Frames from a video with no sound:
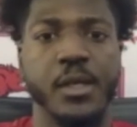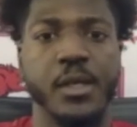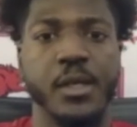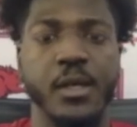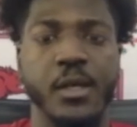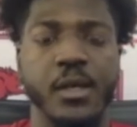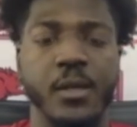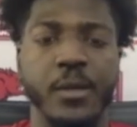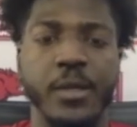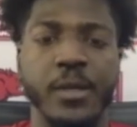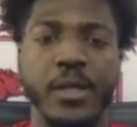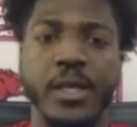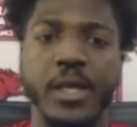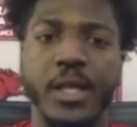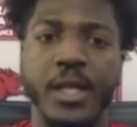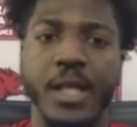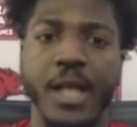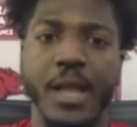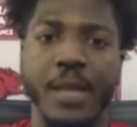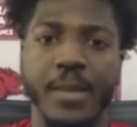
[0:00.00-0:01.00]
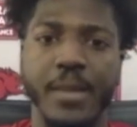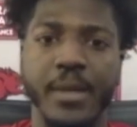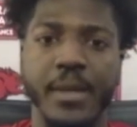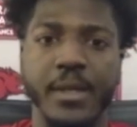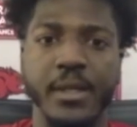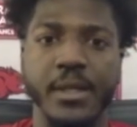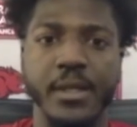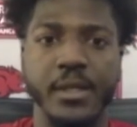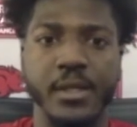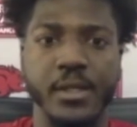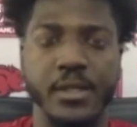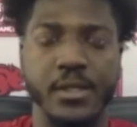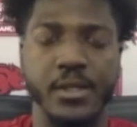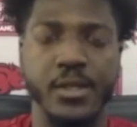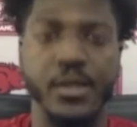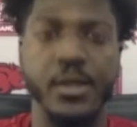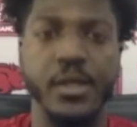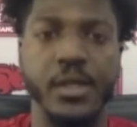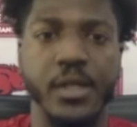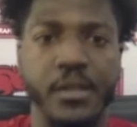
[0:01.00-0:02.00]
we can get a lot better
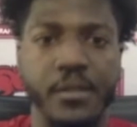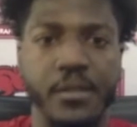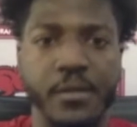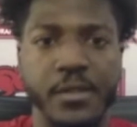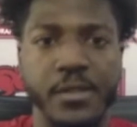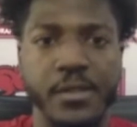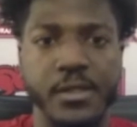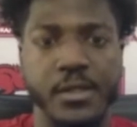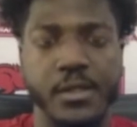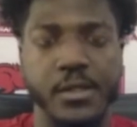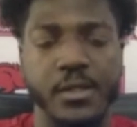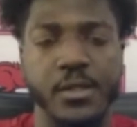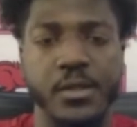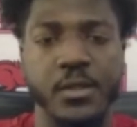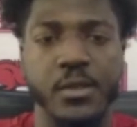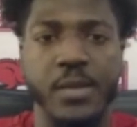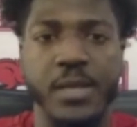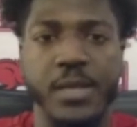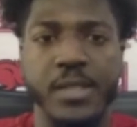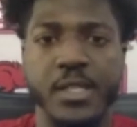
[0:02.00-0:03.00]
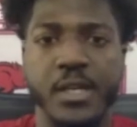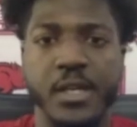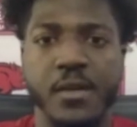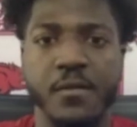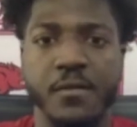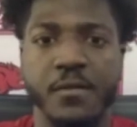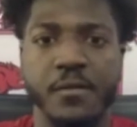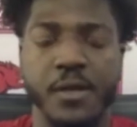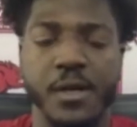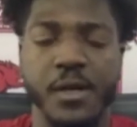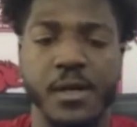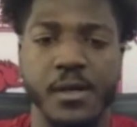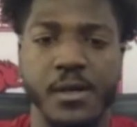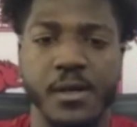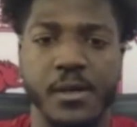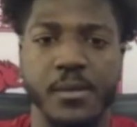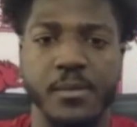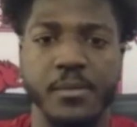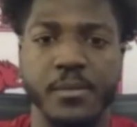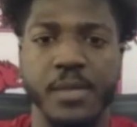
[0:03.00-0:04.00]
interior defense, including myself.
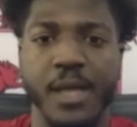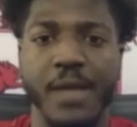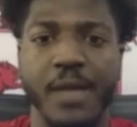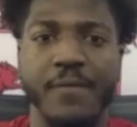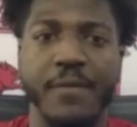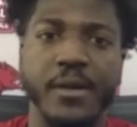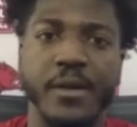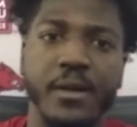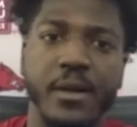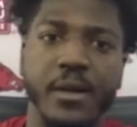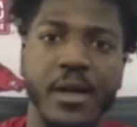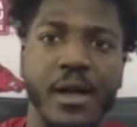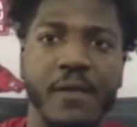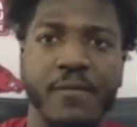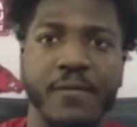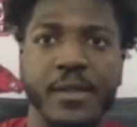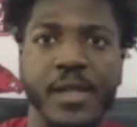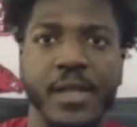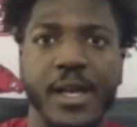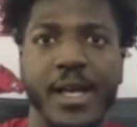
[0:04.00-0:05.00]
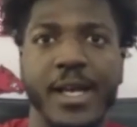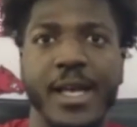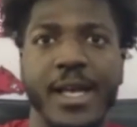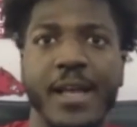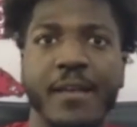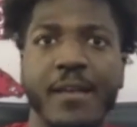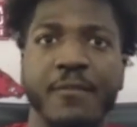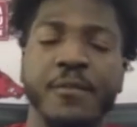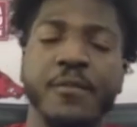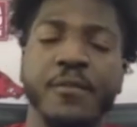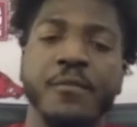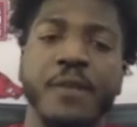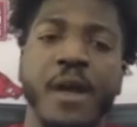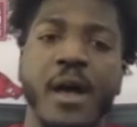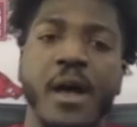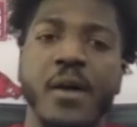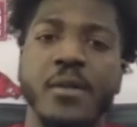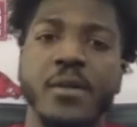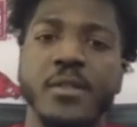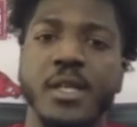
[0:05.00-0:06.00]
Um, I felt I felt like I got a few
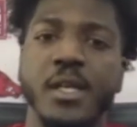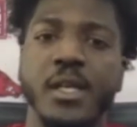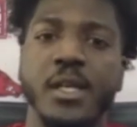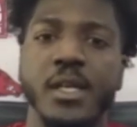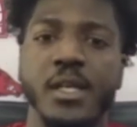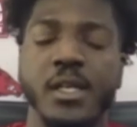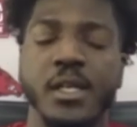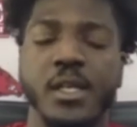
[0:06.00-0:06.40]
fouls that